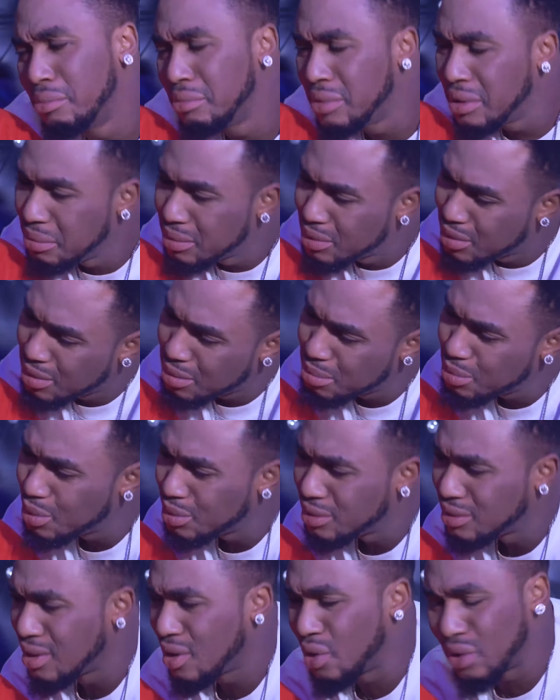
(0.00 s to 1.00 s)
Baby, come
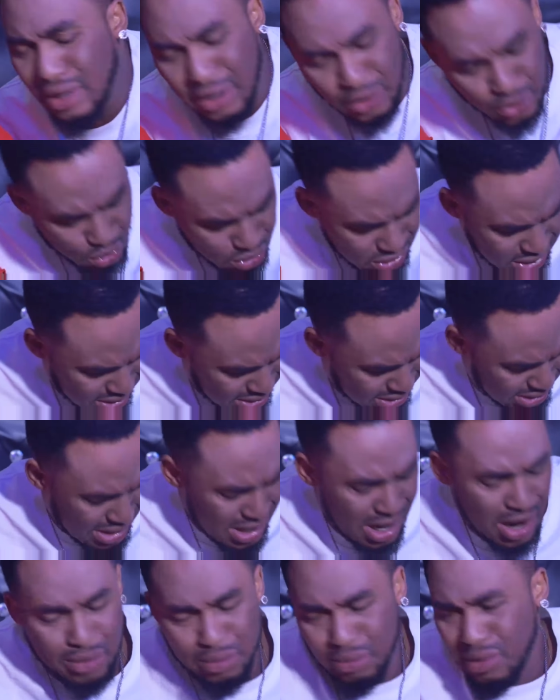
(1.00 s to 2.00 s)
on now. Can't you
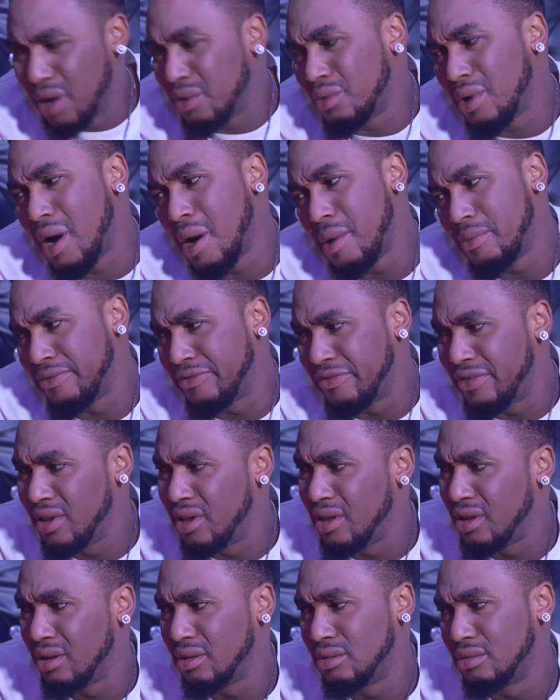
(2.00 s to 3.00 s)
see how I'm
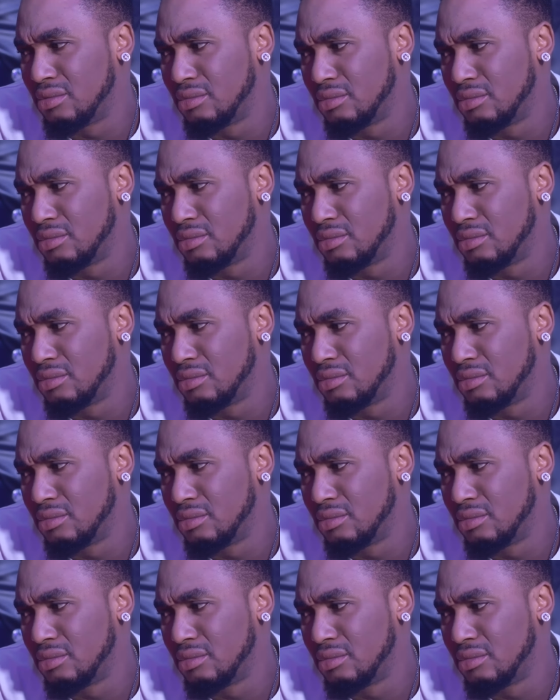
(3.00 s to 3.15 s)
feeling?